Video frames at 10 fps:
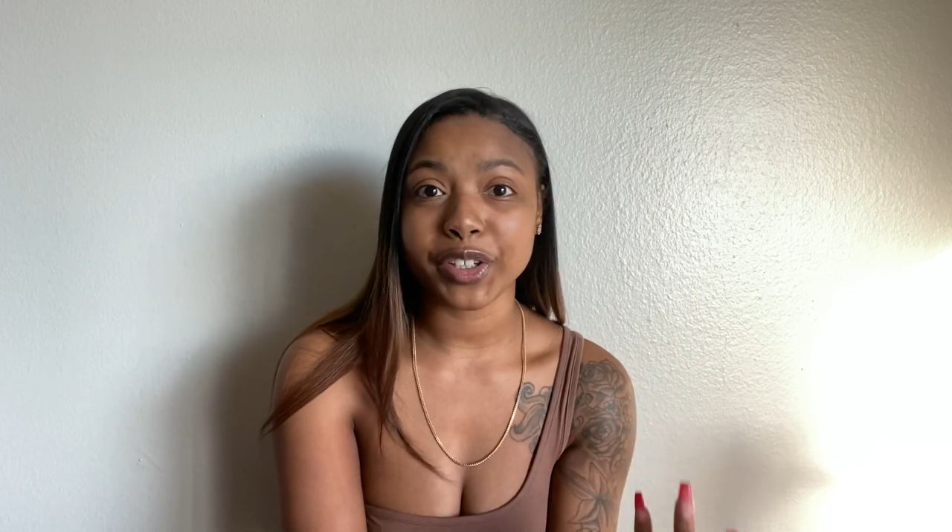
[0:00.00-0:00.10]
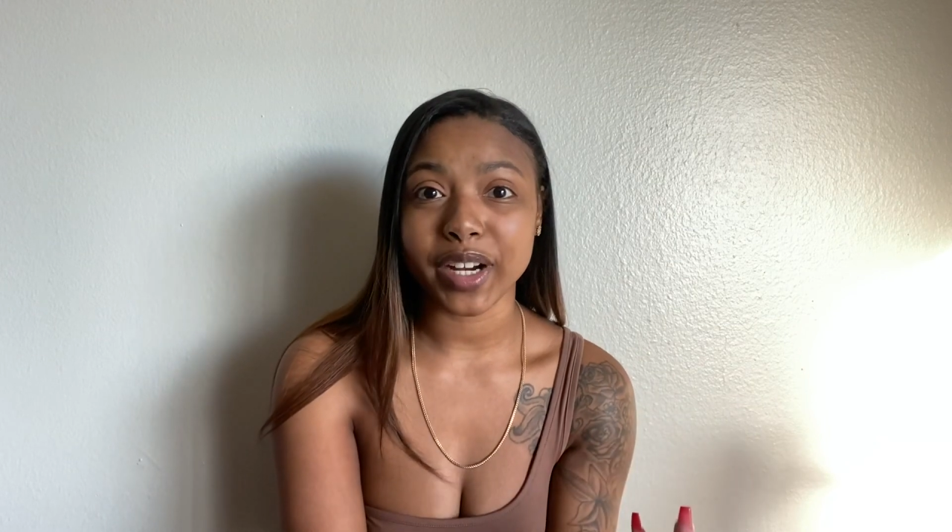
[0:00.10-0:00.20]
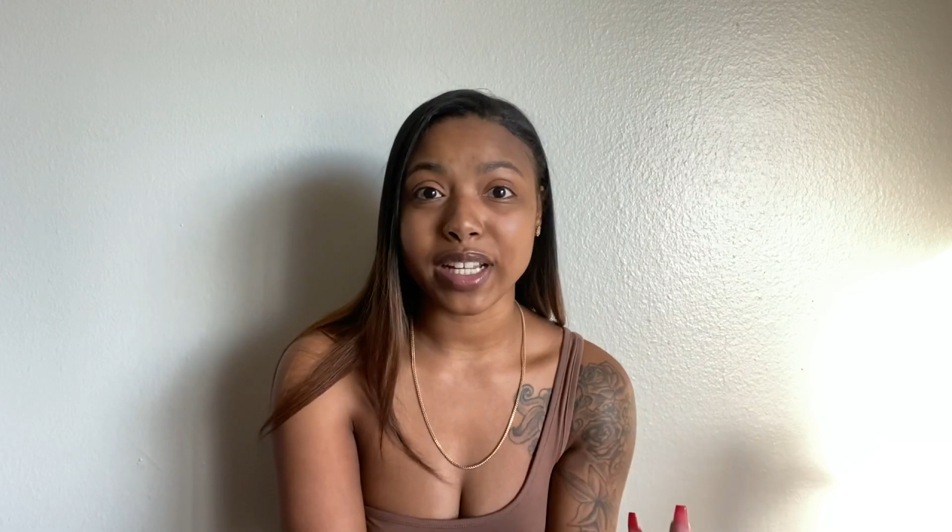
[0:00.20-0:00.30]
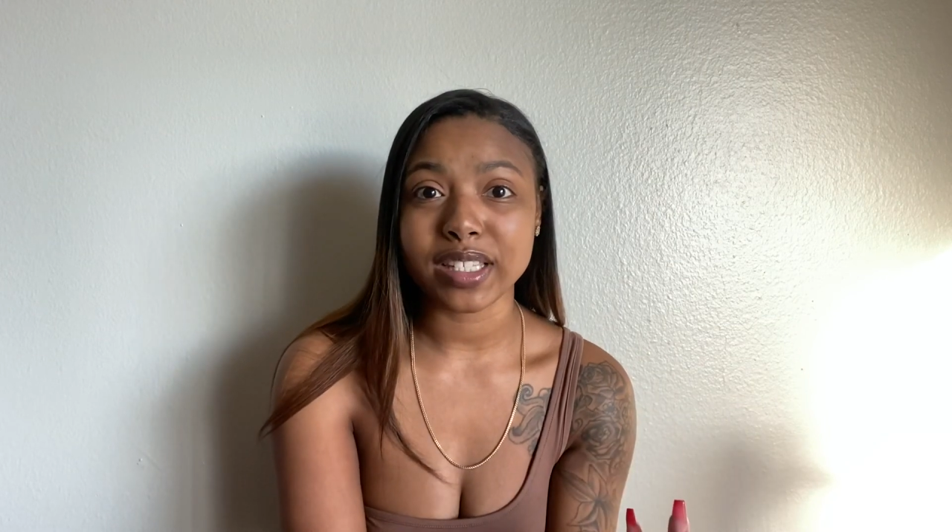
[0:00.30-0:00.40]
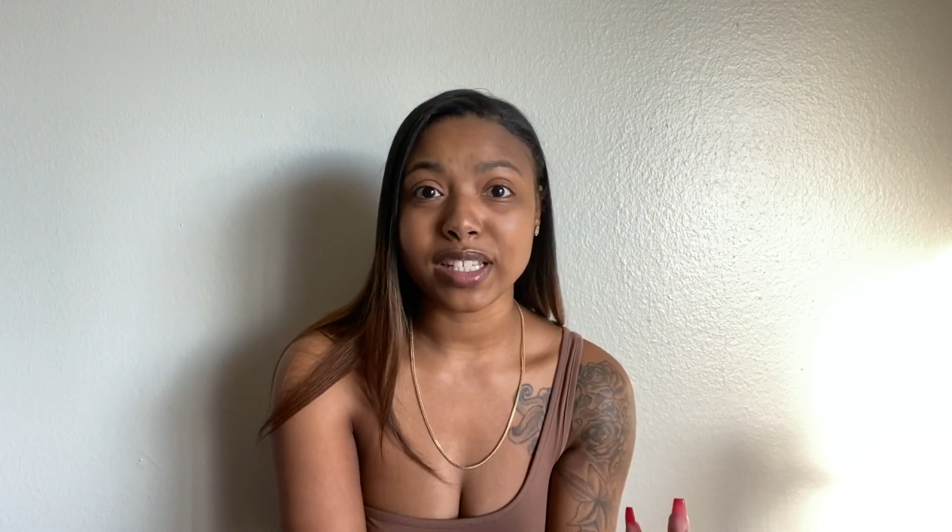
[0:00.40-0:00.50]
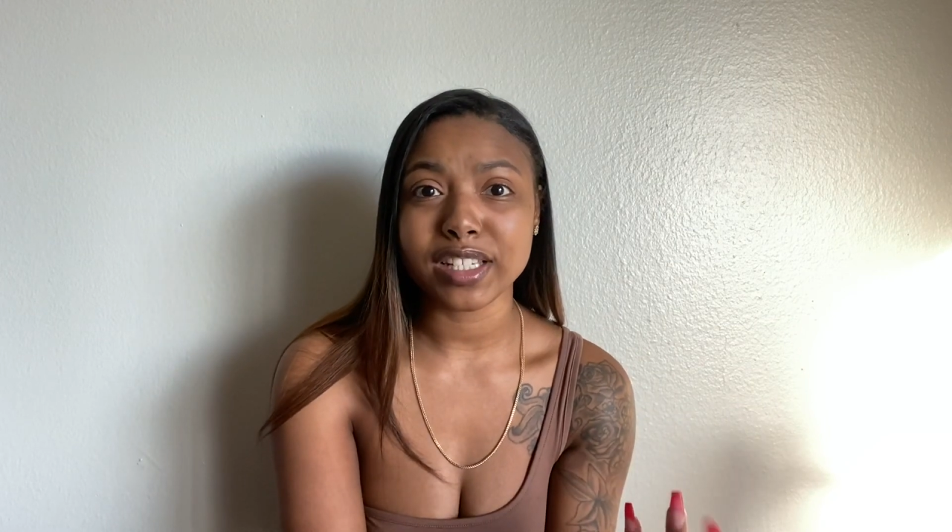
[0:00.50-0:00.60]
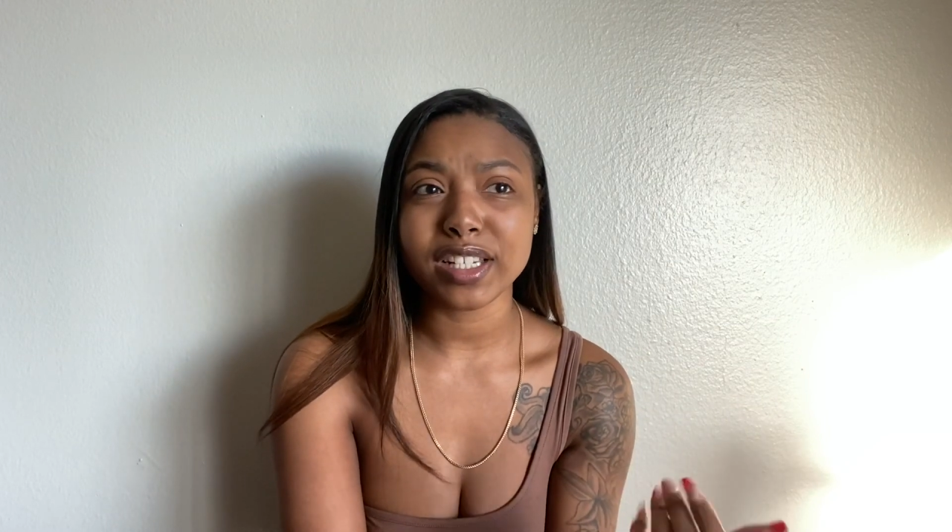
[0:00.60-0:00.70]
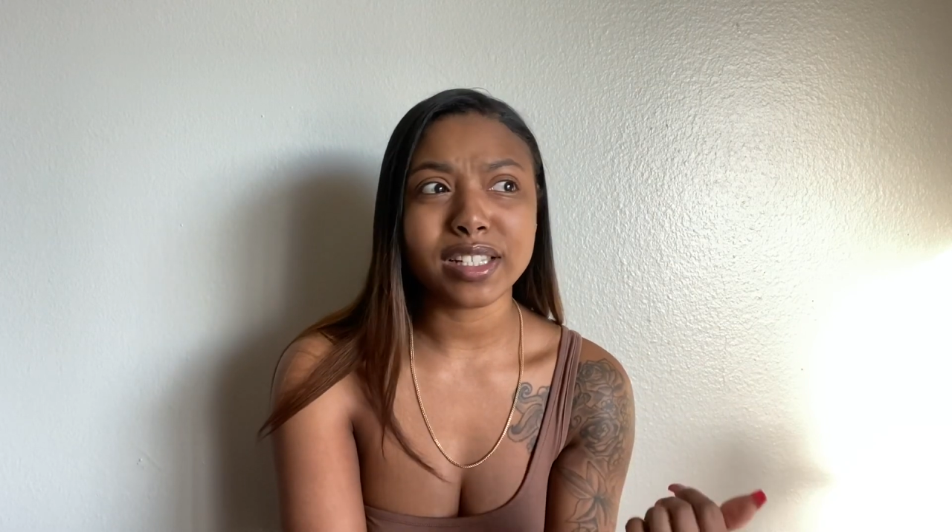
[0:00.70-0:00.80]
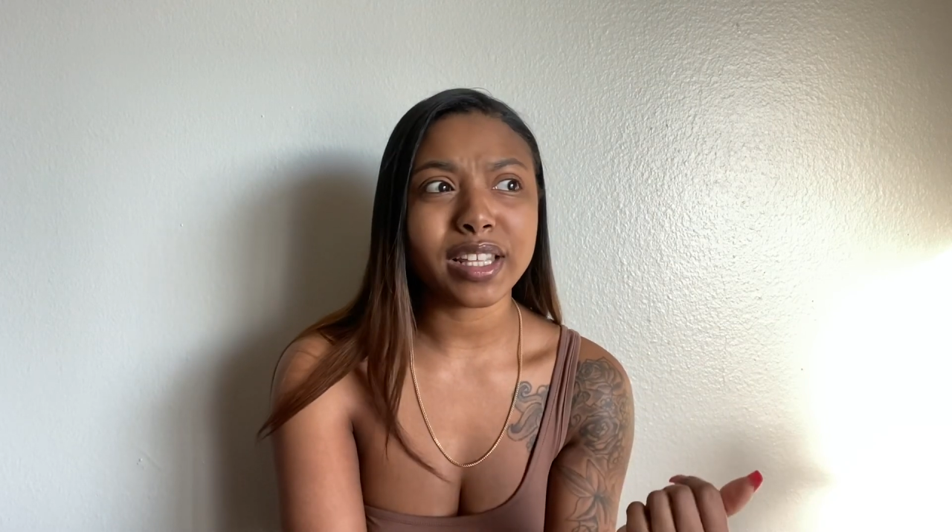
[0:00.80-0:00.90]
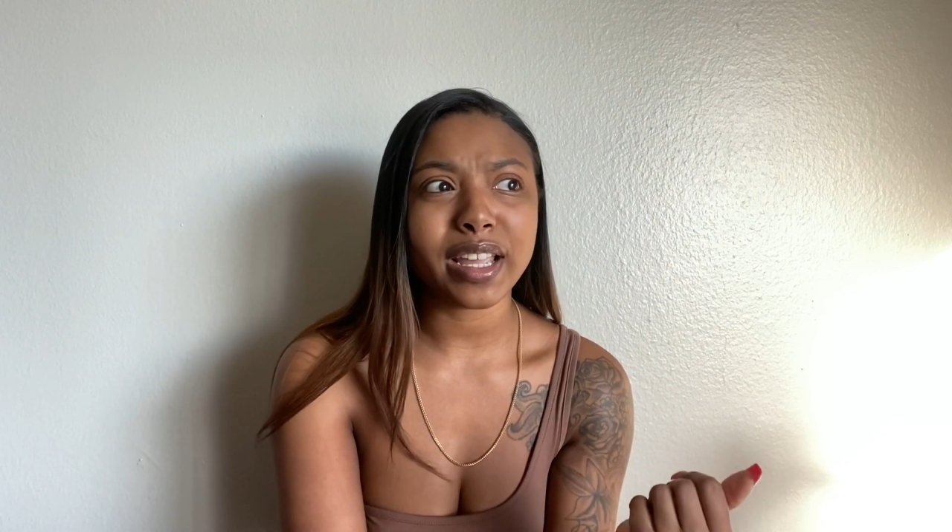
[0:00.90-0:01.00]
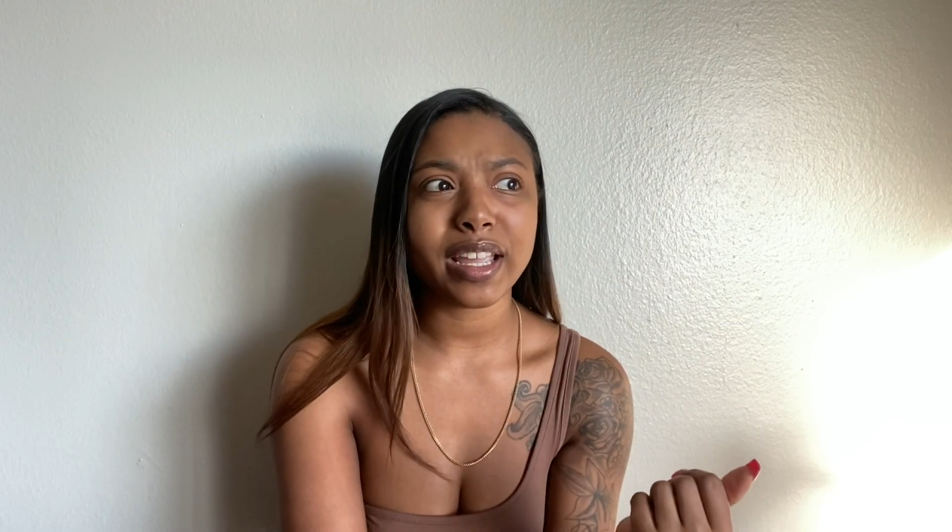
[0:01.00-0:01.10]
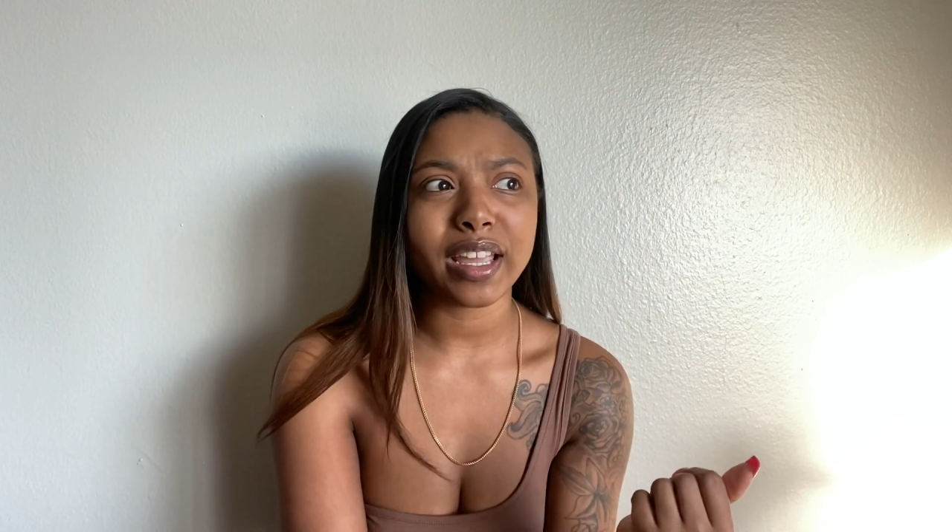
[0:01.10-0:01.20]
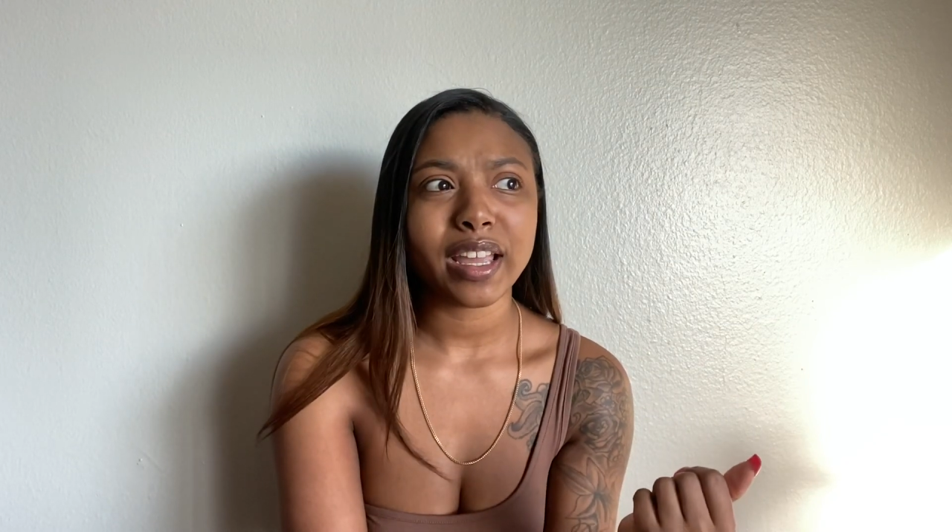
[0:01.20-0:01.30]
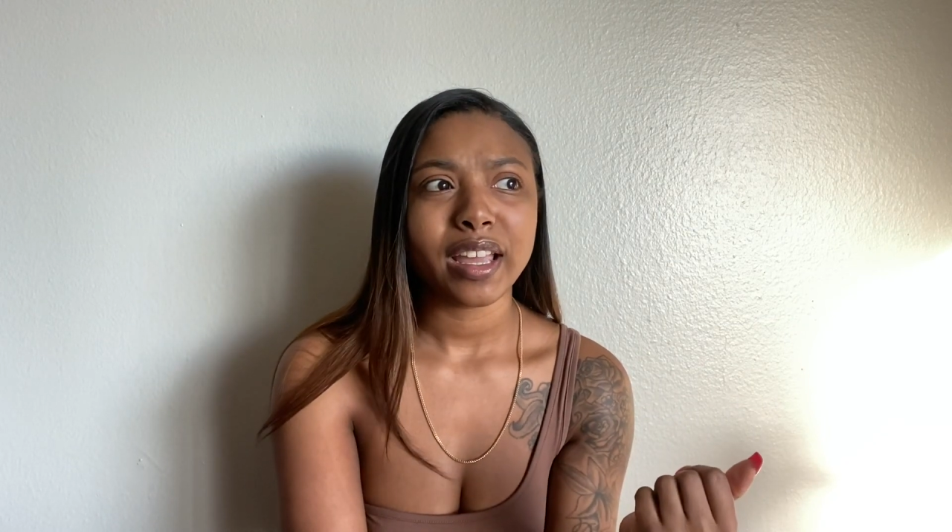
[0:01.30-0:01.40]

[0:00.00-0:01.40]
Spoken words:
crazy. She's like,